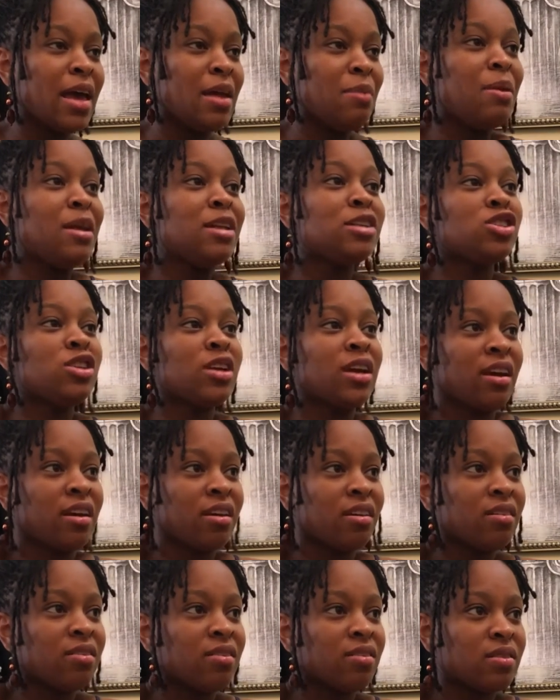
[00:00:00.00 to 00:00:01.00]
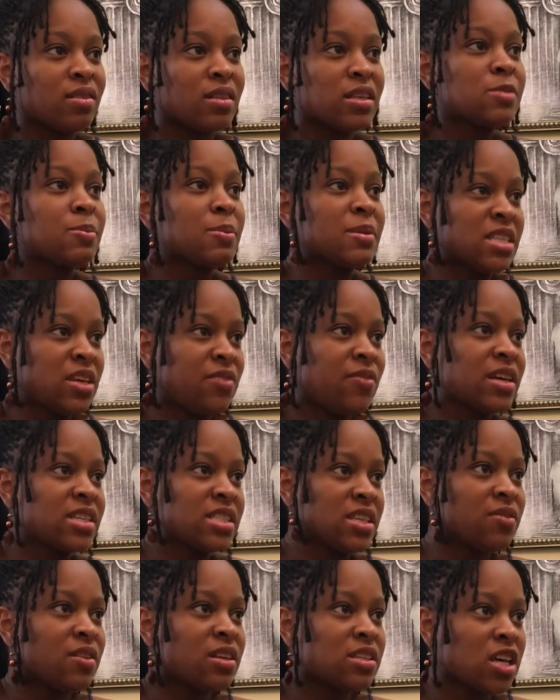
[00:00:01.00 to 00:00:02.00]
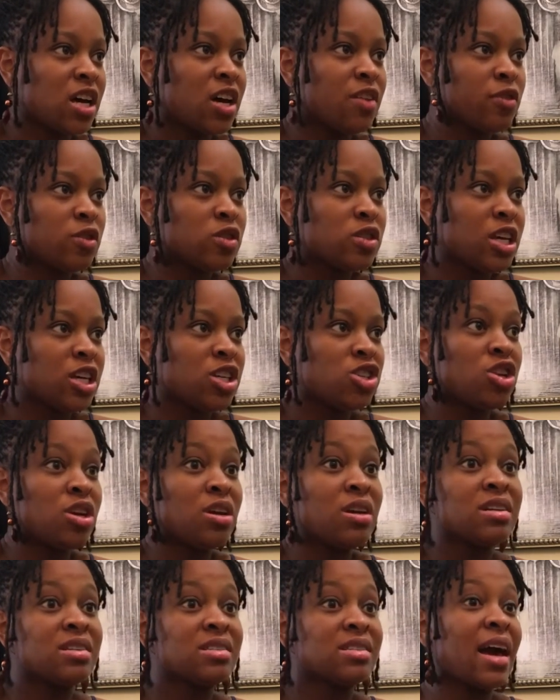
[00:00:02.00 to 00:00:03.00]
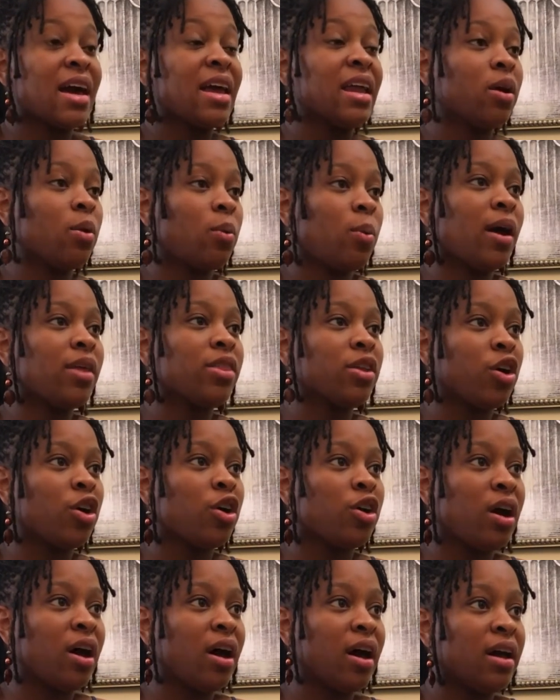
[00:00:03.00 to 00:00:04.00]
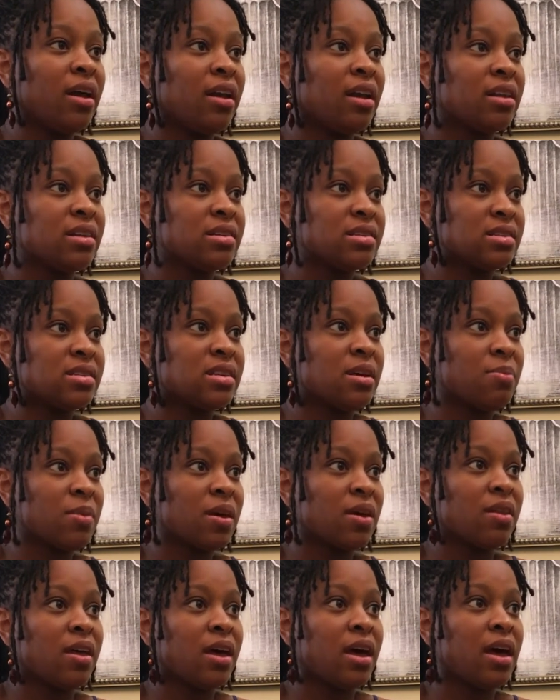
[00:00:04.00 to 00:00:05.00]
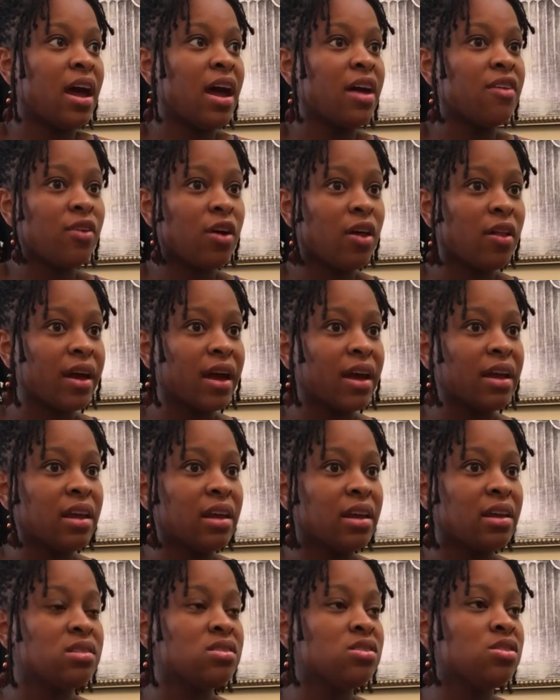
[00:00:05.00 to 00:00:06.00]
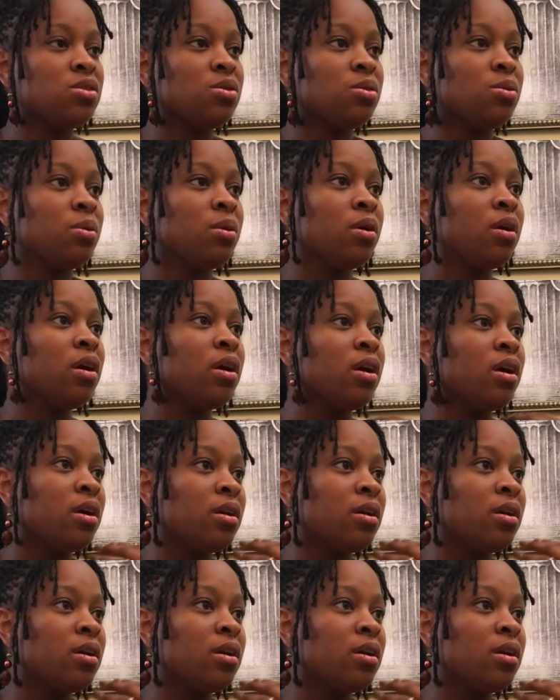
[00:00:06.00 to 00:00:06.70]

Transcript: In mentioning the specifics of this conversation and deciding whether or not this is something that I felt like I needed to